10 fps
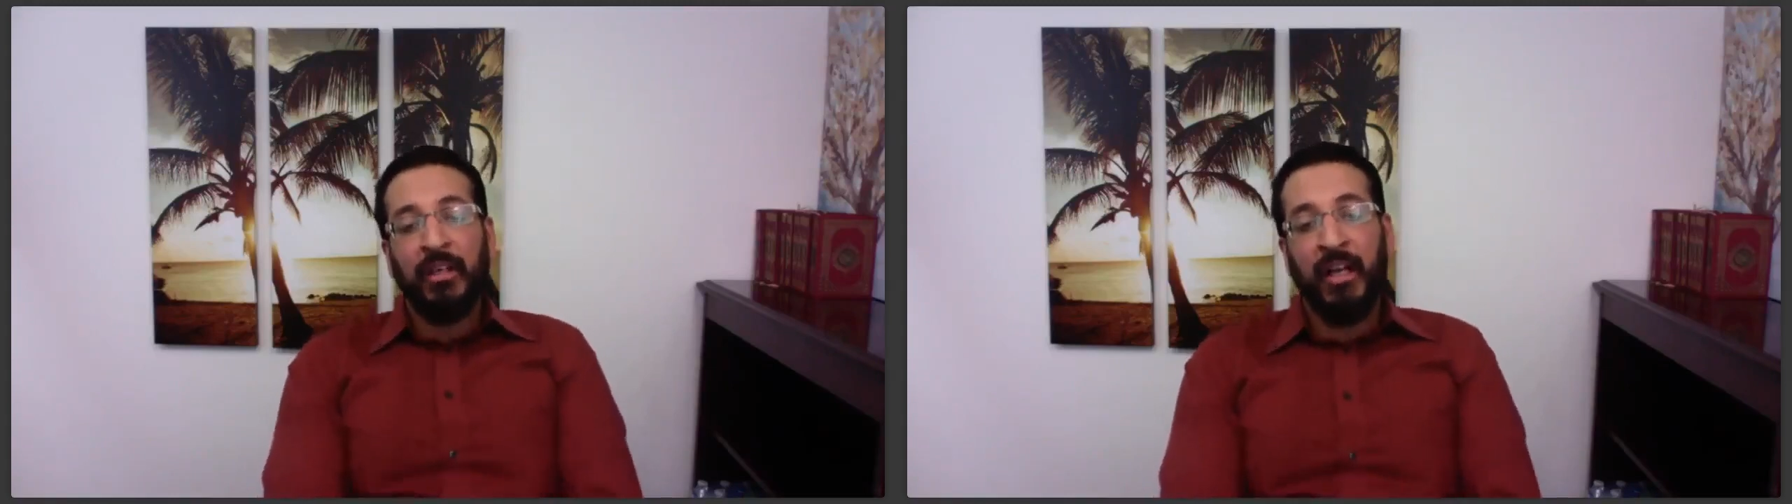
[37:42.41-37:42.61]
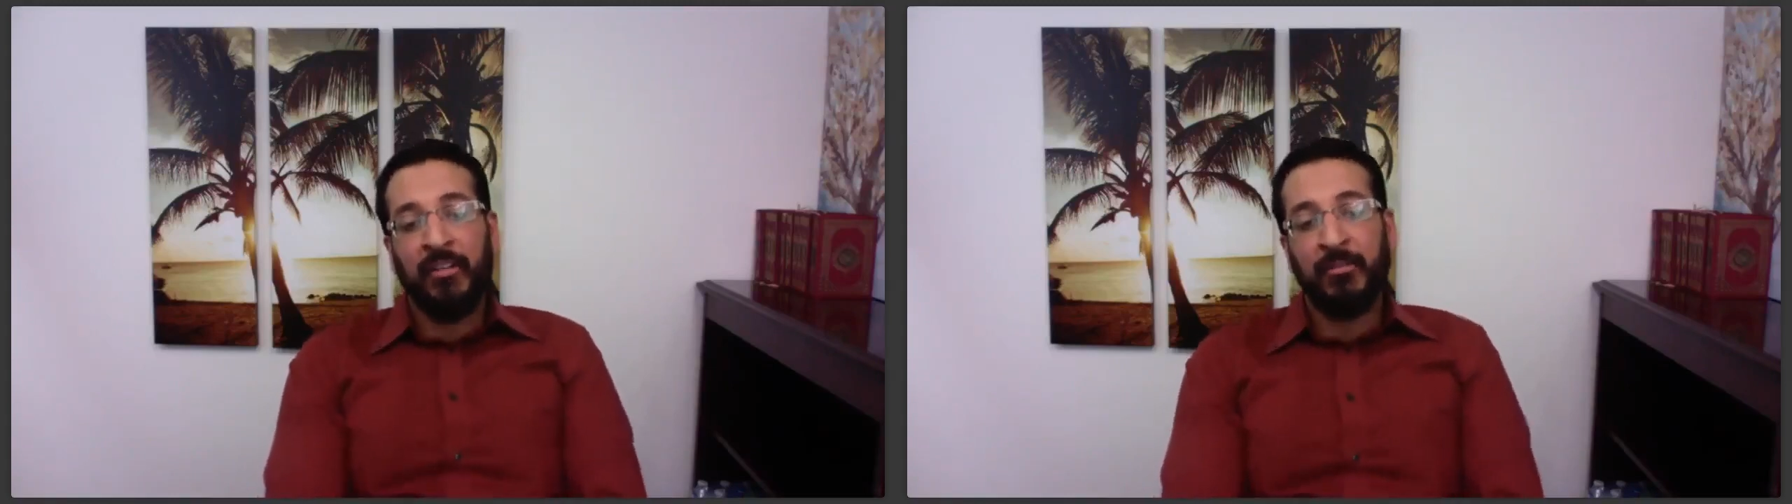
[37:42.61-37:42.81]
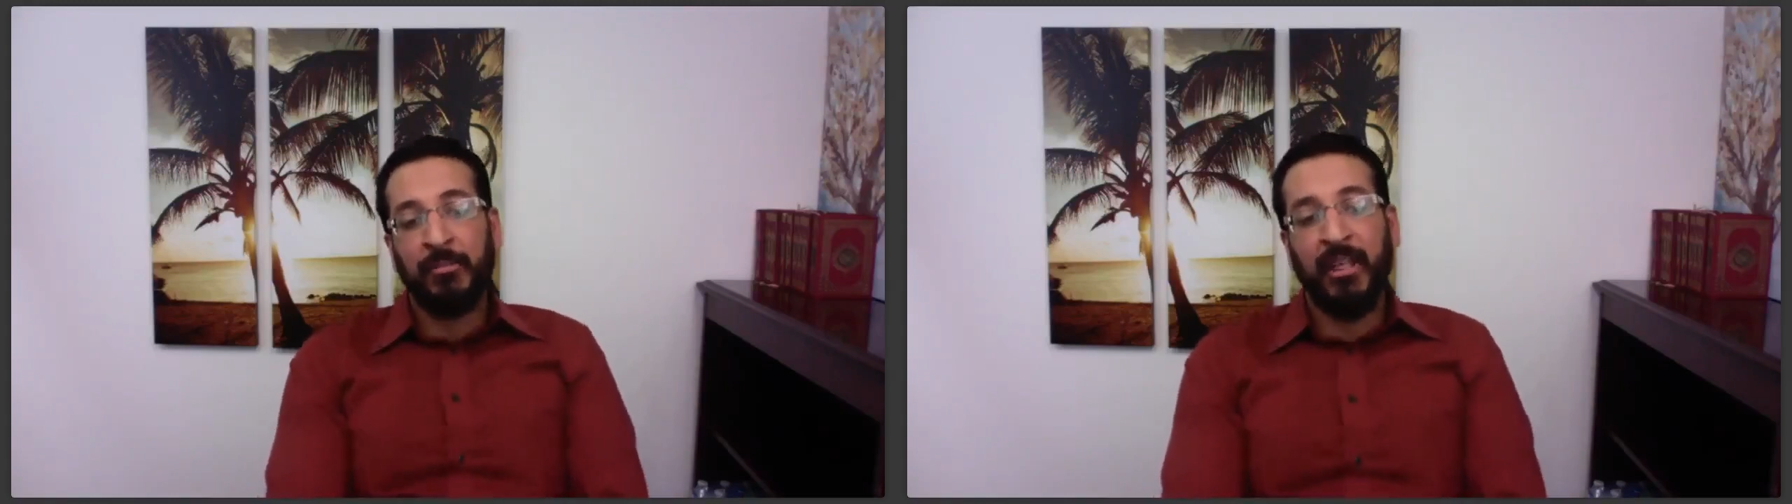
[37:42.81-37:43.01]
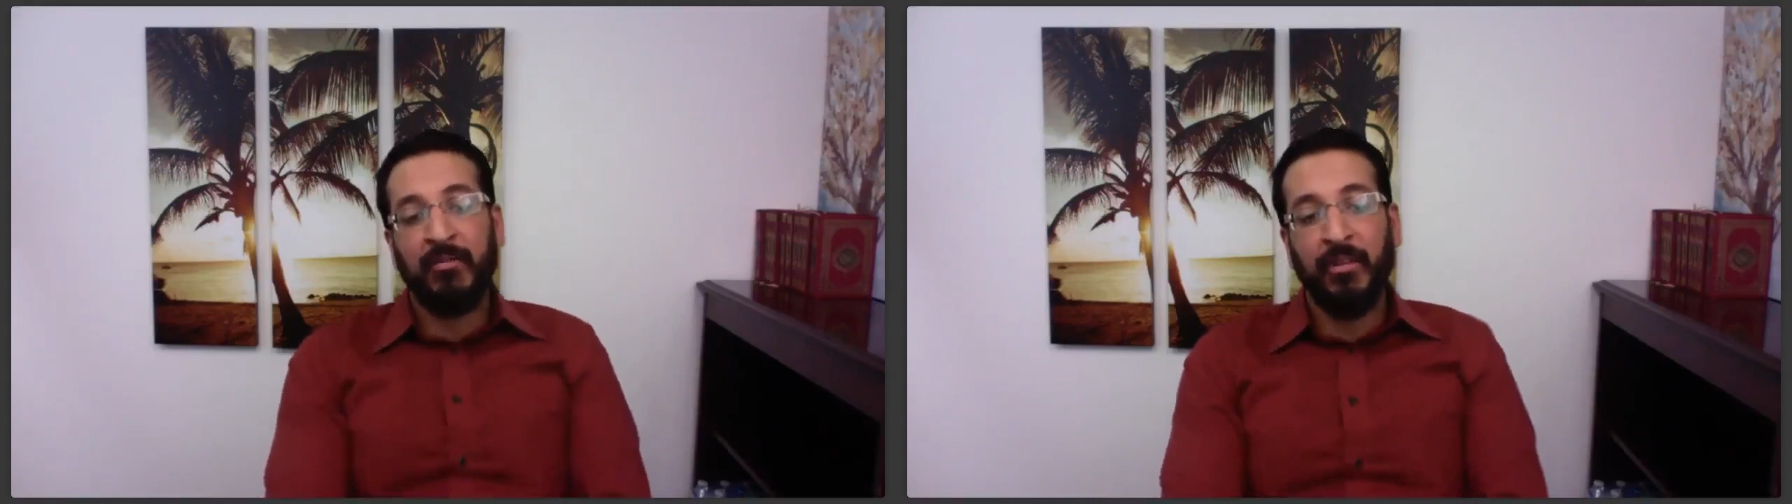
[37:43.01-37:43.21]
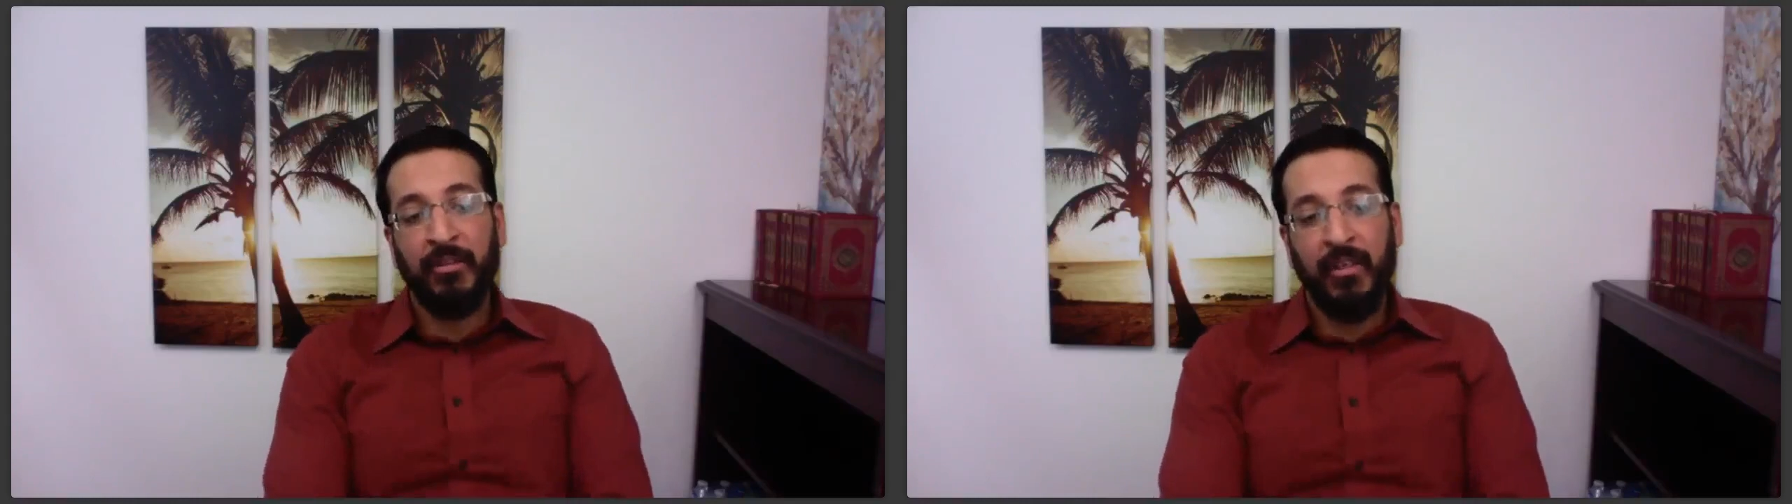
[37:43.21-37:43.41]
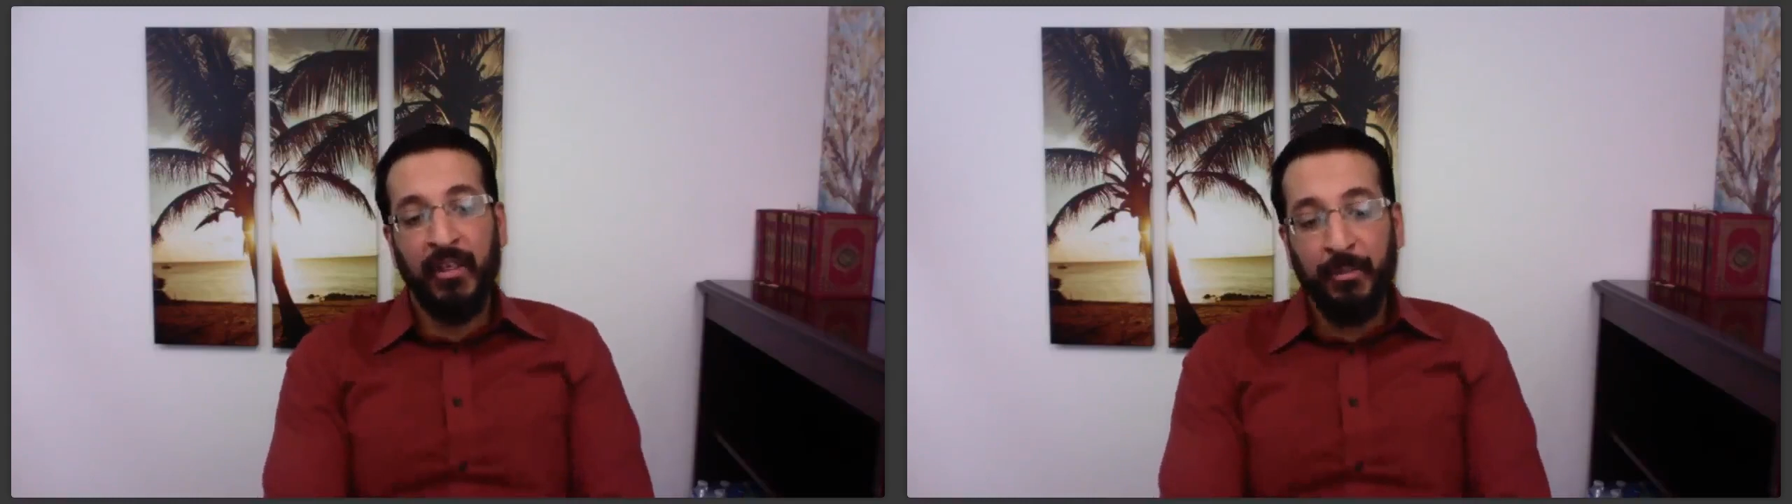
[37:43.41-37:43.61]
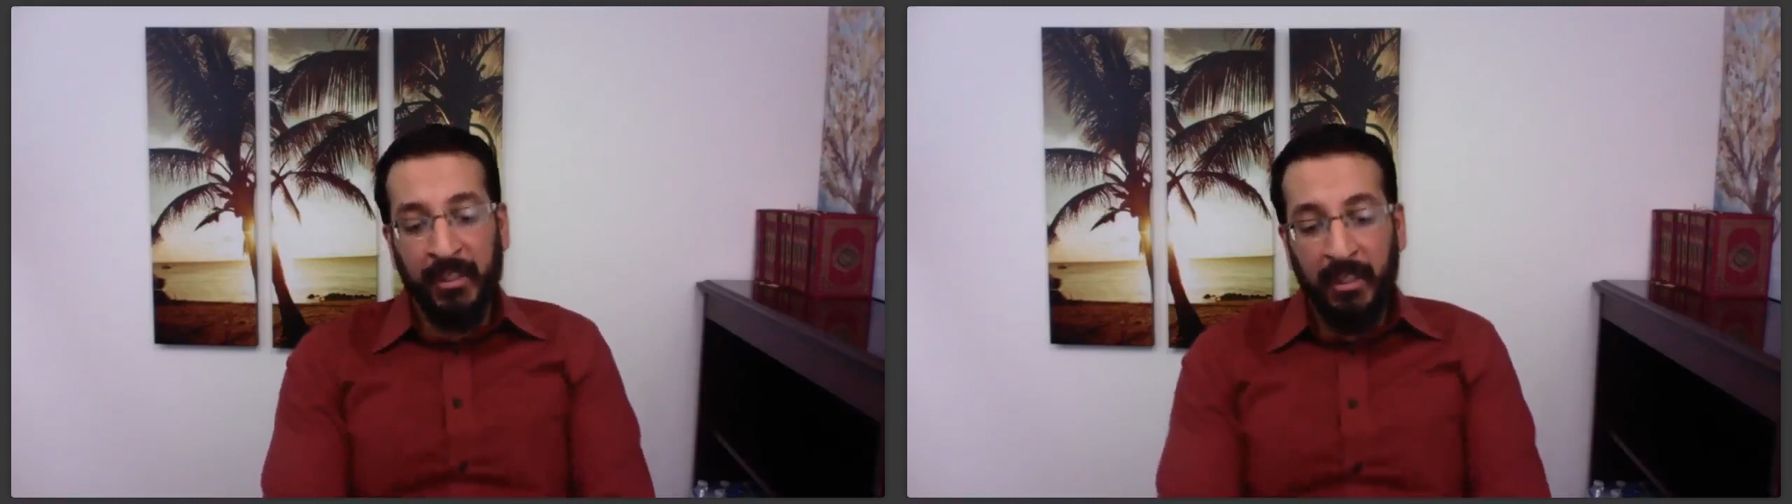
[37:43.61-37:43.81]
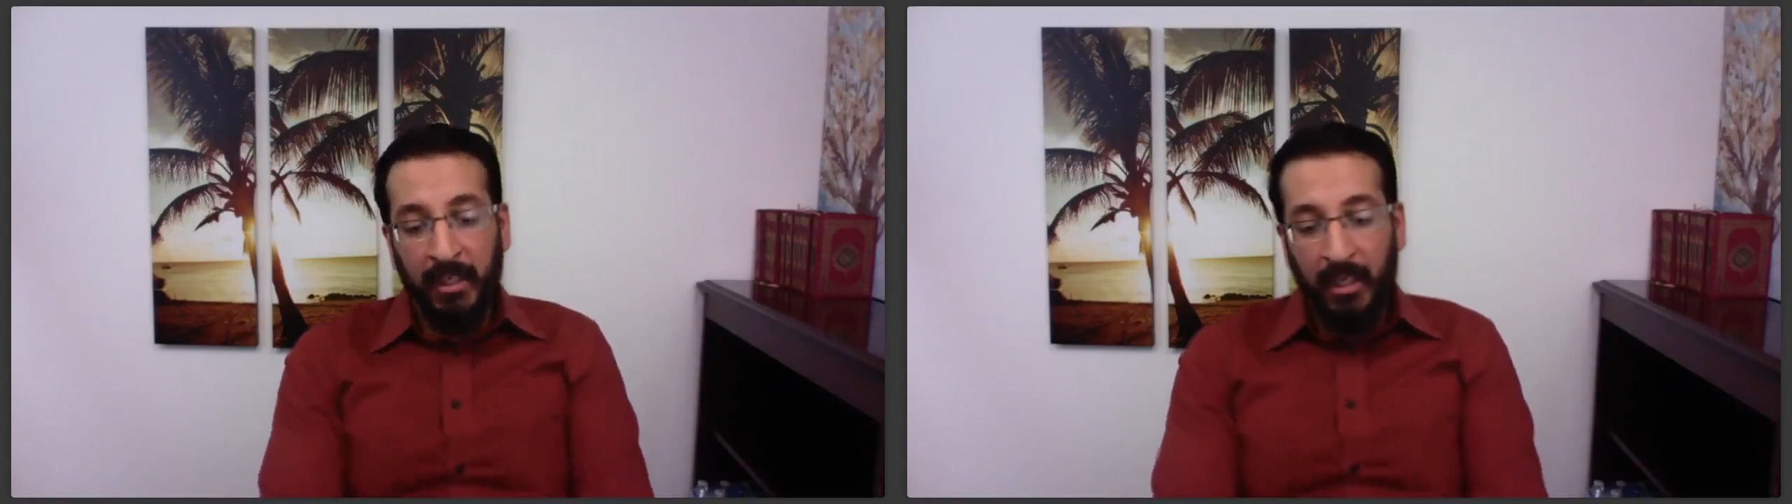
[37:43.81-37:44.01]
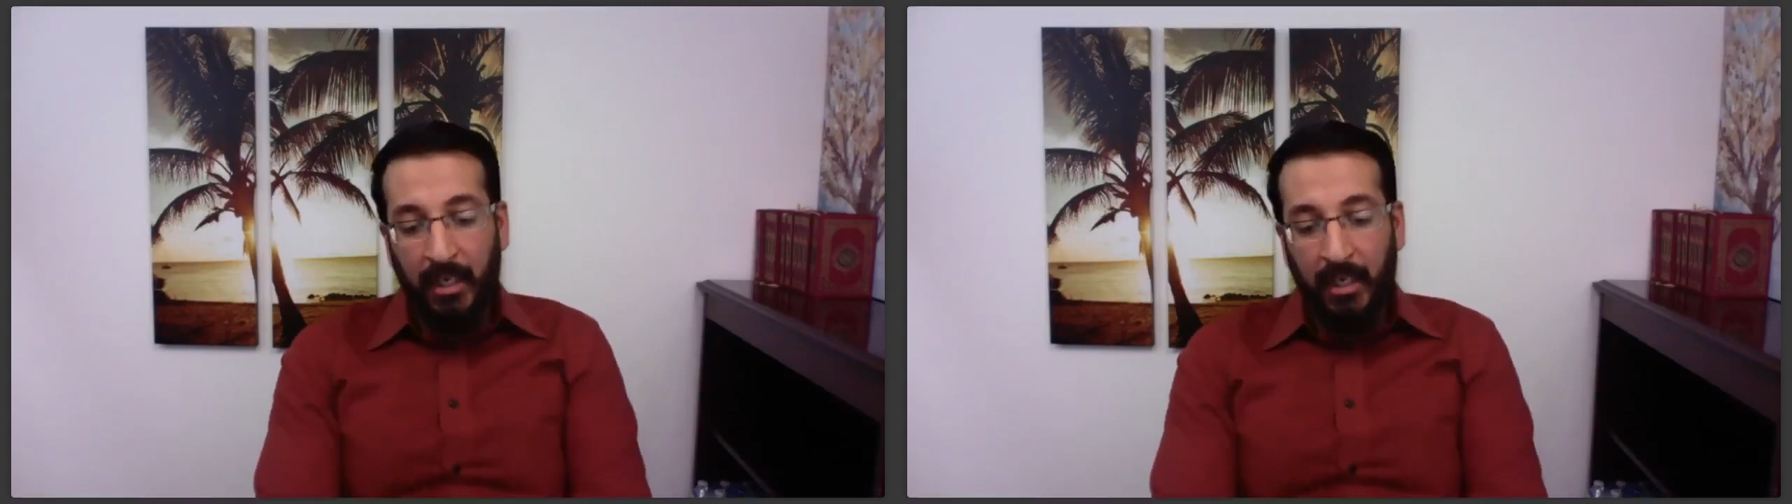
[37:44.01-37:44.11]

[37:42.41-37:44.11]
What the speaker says: cognitive behavioral therapy